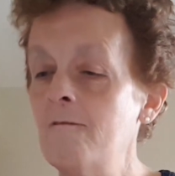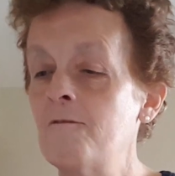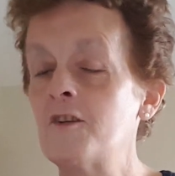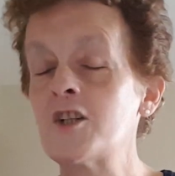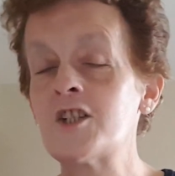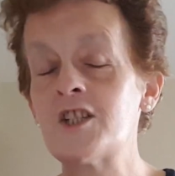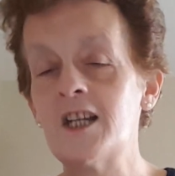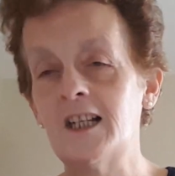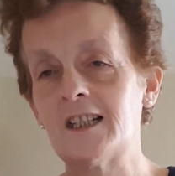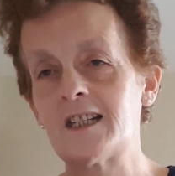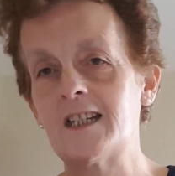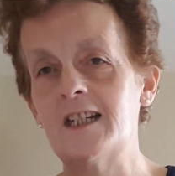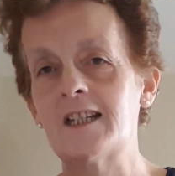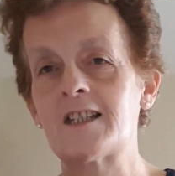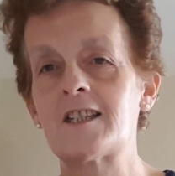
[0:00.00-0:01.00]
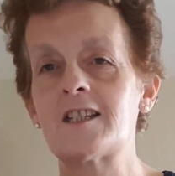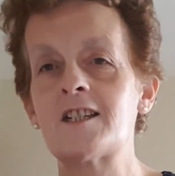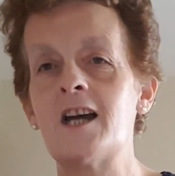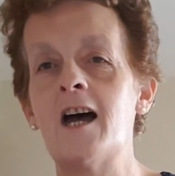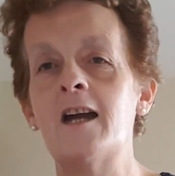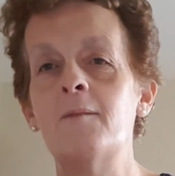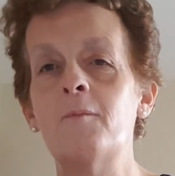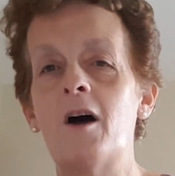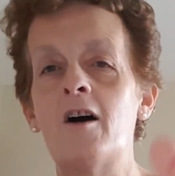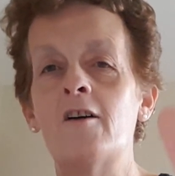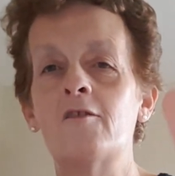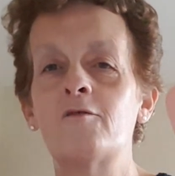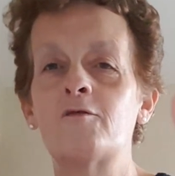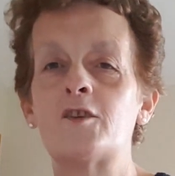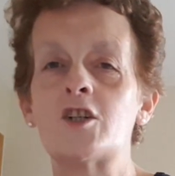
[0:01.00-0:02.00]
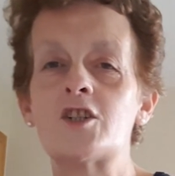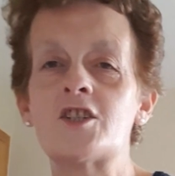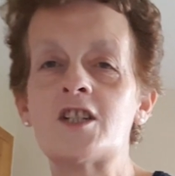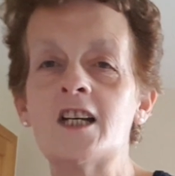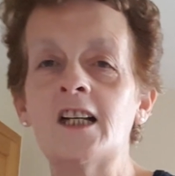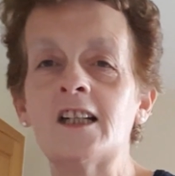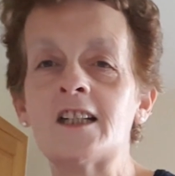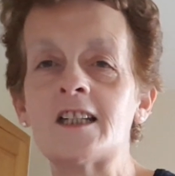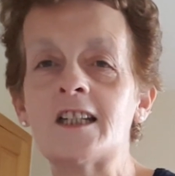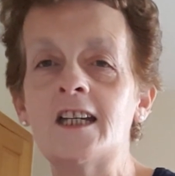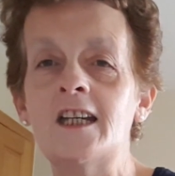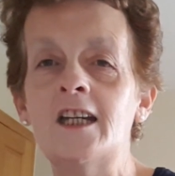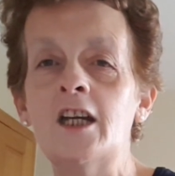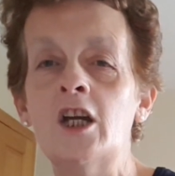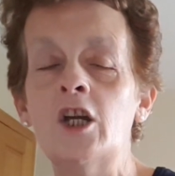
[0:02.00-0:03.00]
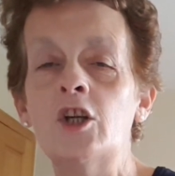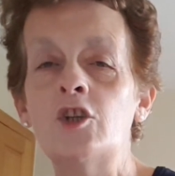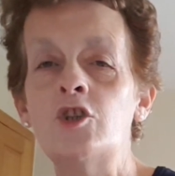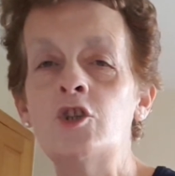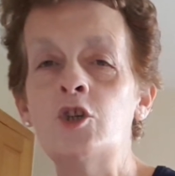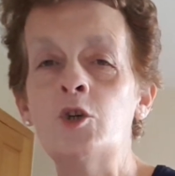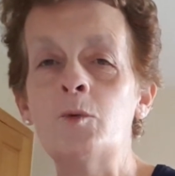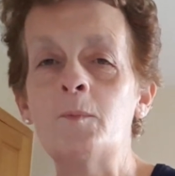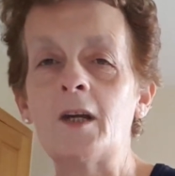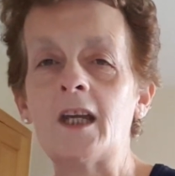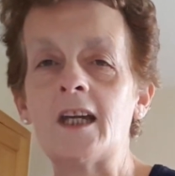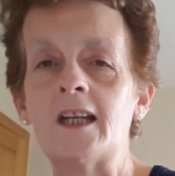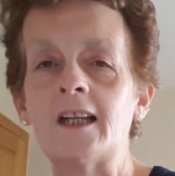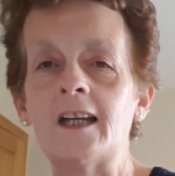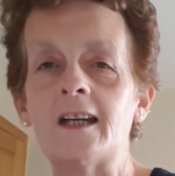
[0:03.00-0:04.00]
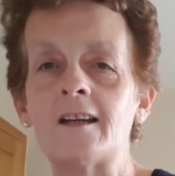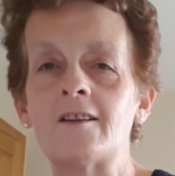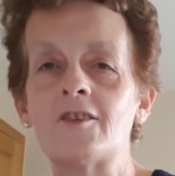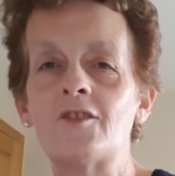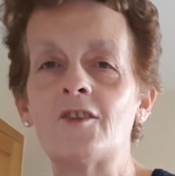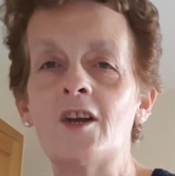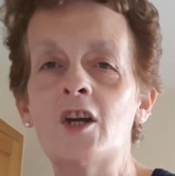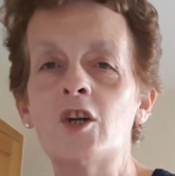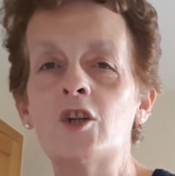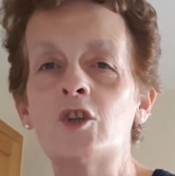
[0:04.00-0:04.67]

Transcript: Fertility. It's a time of fertility, new beginnings,